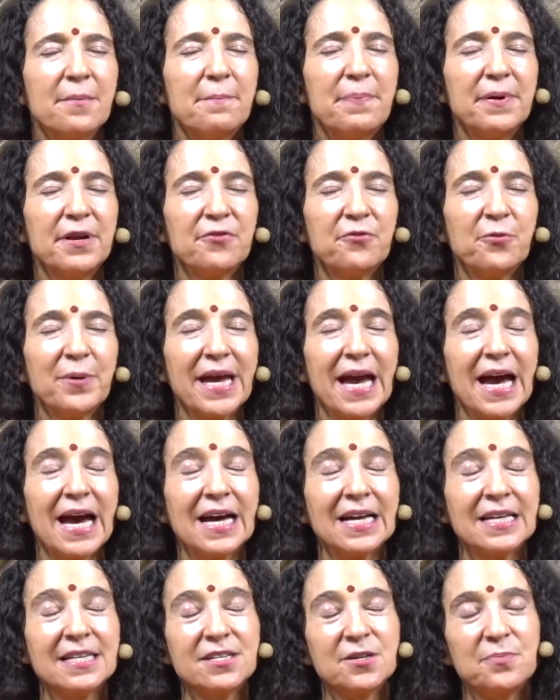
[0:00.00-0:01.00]
But if we
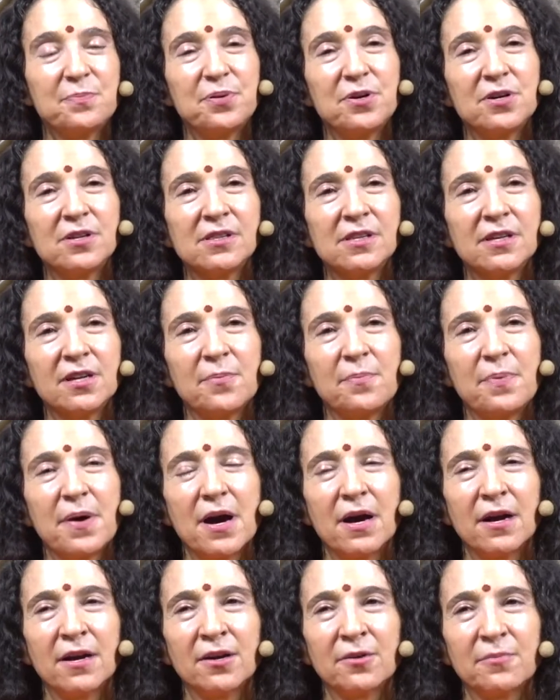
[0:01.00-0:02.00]
had to pull it
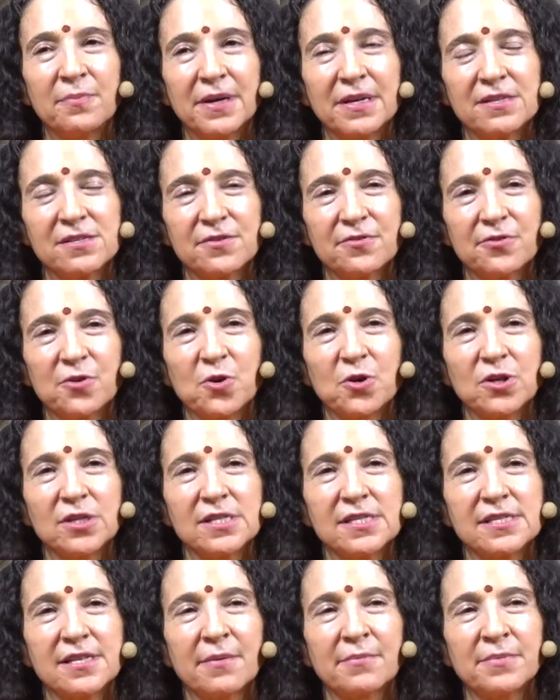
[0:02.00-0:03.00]
apart, because of
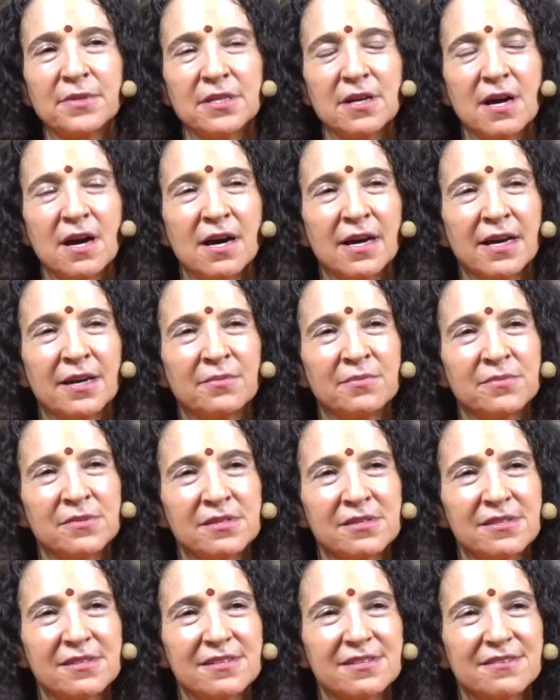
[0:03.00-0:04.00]
course
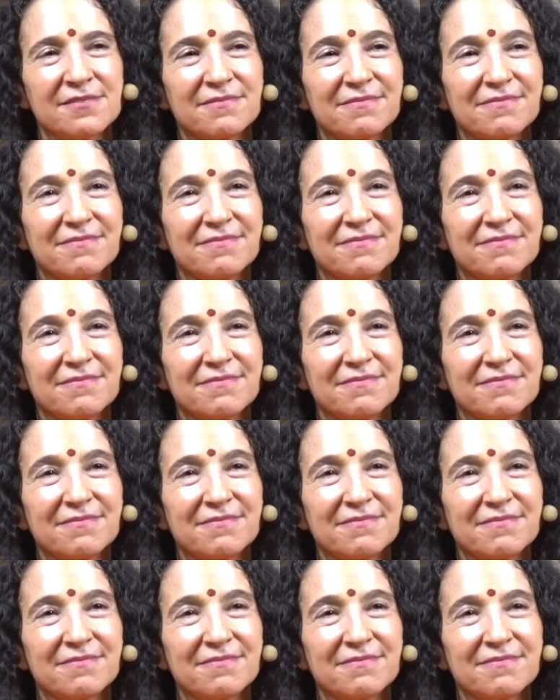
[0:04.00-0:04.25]
sometimes